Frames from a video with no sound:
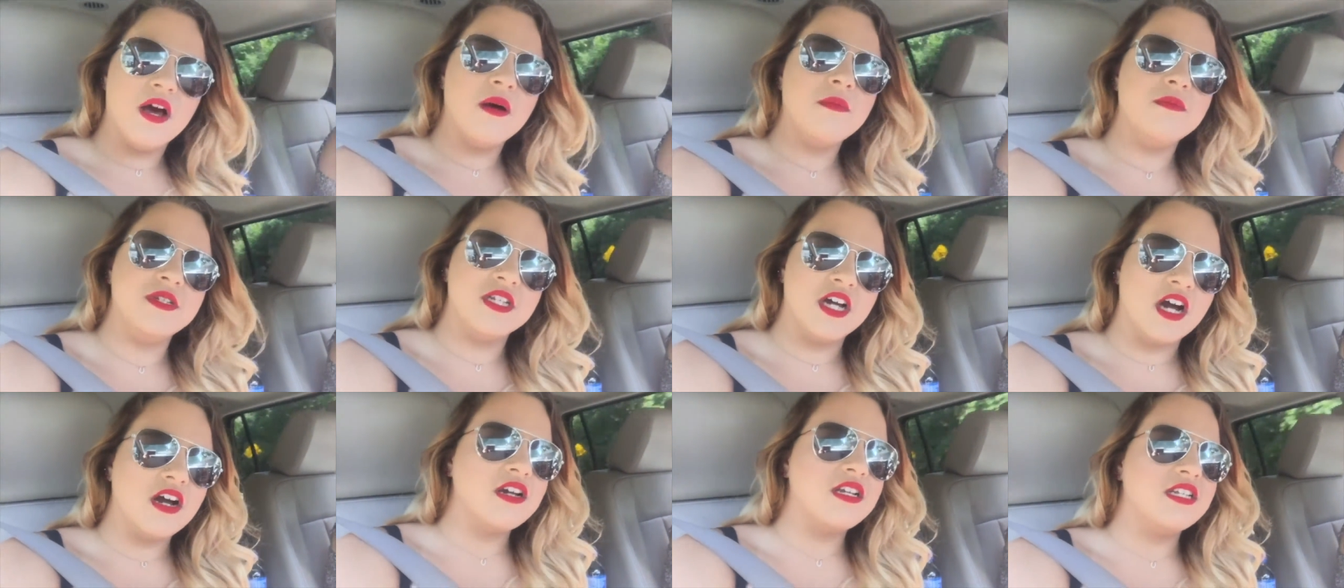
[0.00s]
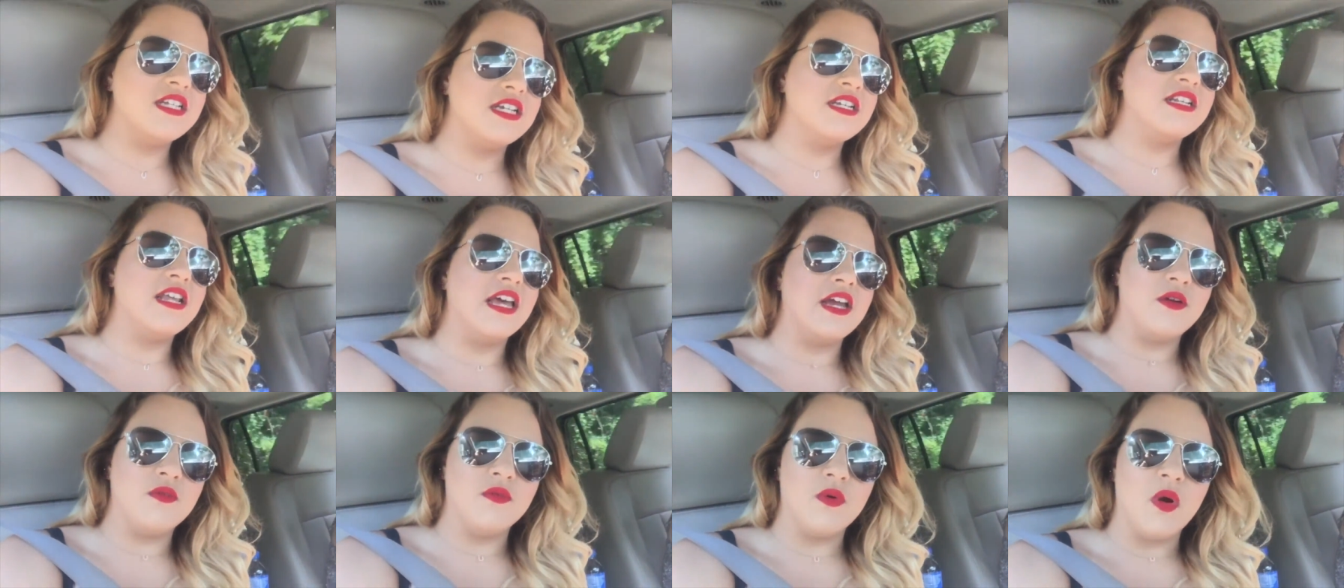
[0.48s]
abducted,
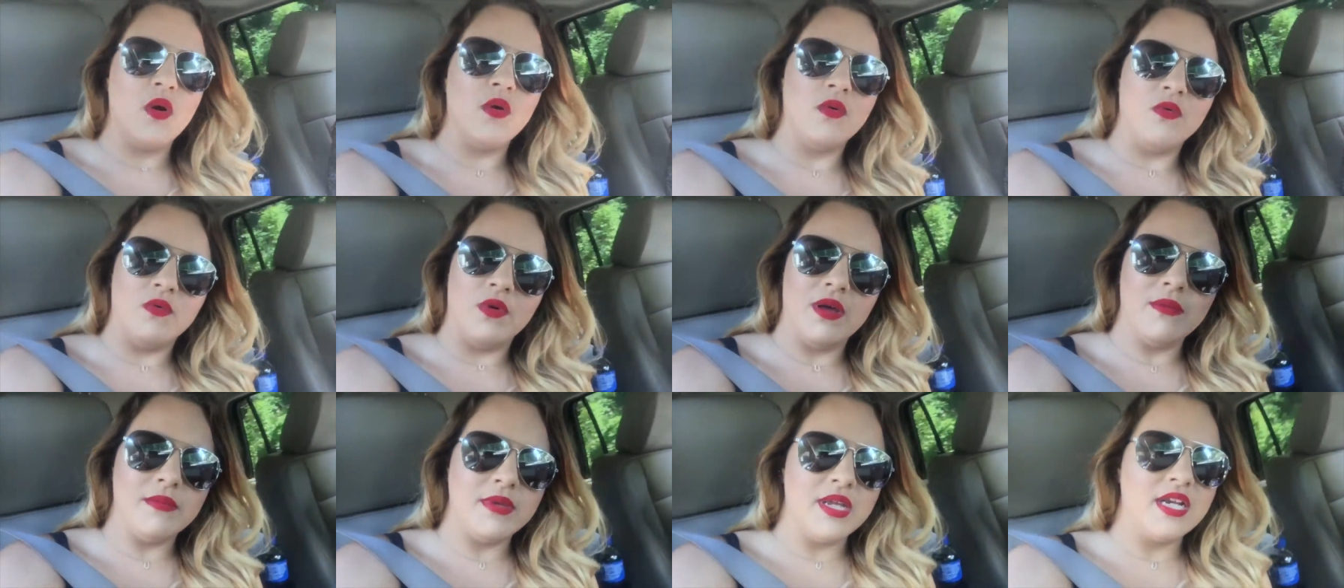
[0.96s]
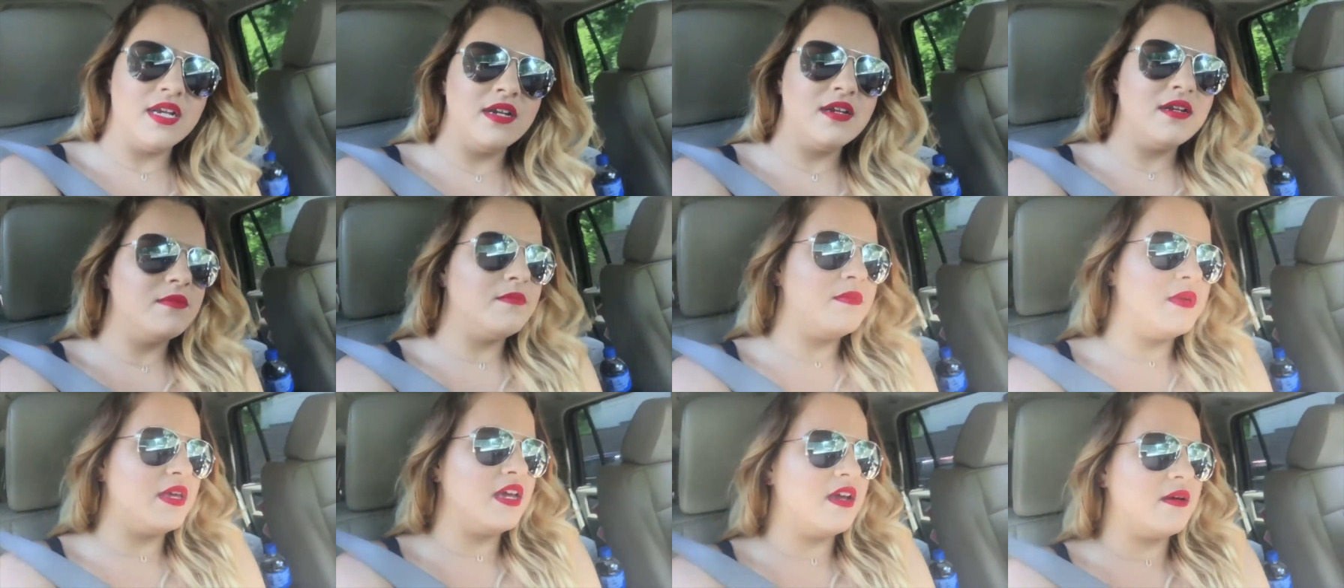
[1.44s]
like grown women
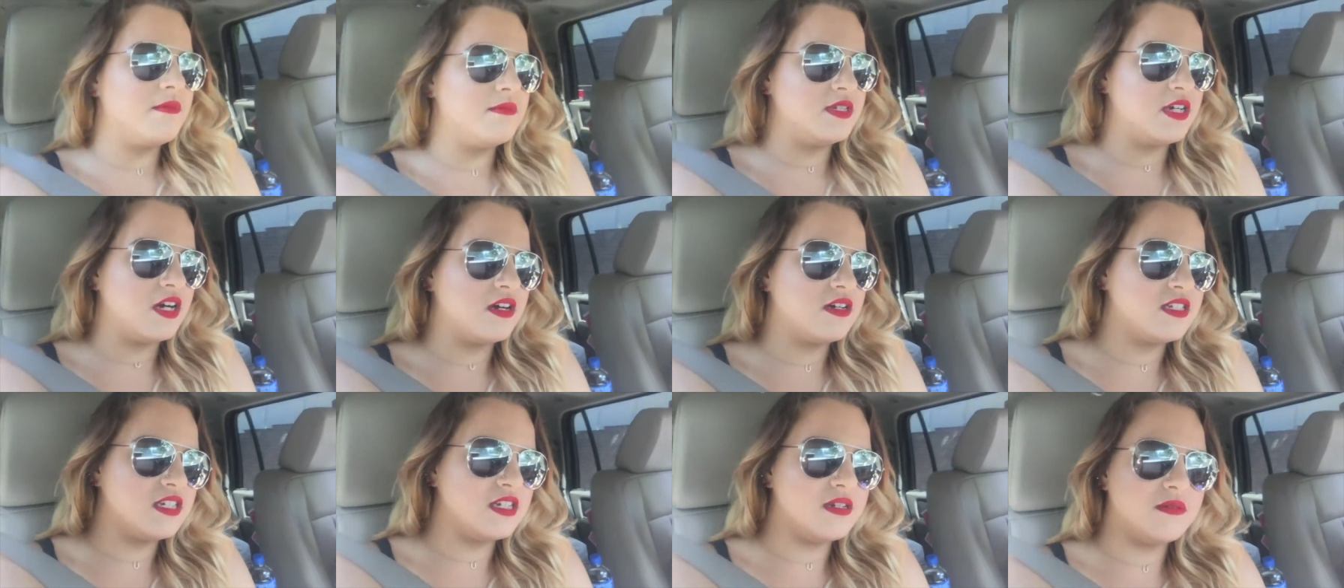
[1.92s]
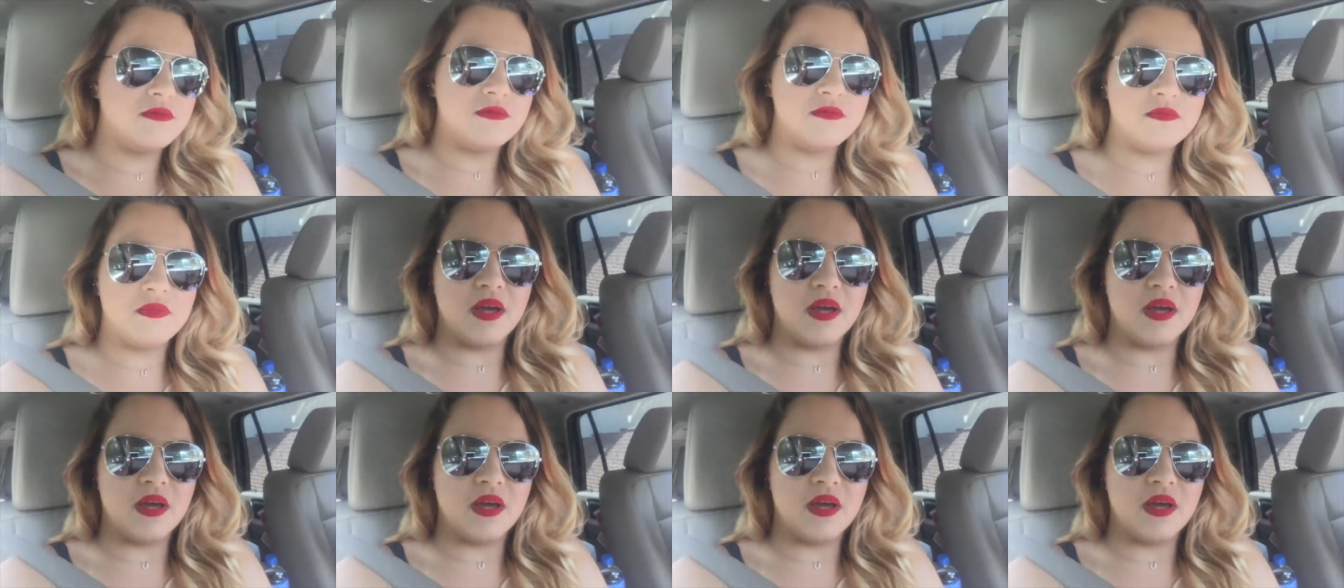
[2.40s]
being abducted yeah.